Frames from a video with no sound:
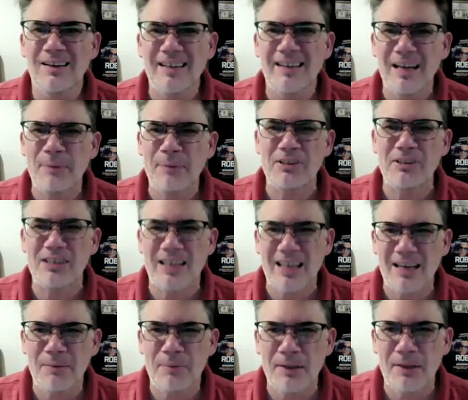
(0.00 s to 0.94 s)
yeah, but you
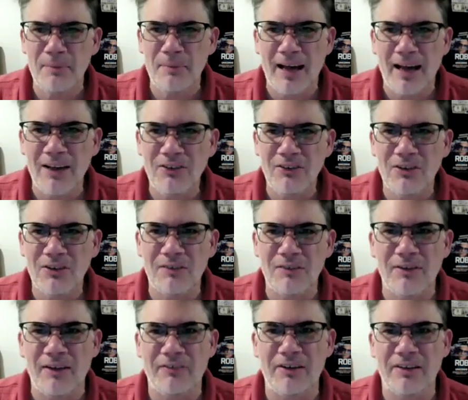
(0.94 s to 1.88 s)
can't be a master of
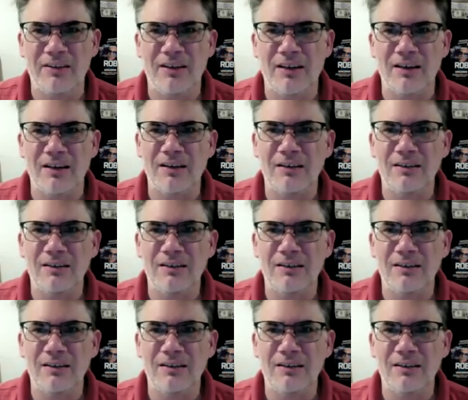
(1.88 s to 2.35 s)
everything.